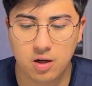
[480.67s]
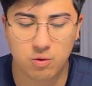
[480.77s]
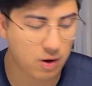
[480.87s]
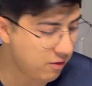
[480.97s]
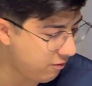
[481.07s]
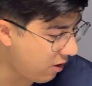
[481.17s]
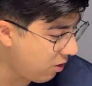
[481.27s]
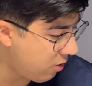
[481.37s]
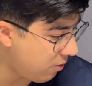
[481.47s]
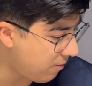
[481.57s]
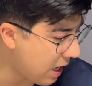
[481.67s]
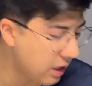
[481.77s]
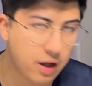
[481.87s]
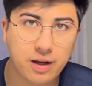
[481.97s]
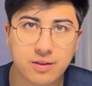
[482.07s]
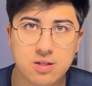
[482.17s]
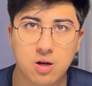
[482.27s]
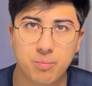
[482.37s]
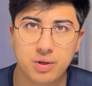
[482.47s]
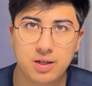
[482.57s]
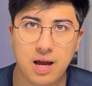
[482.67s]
Renpho, I like this company.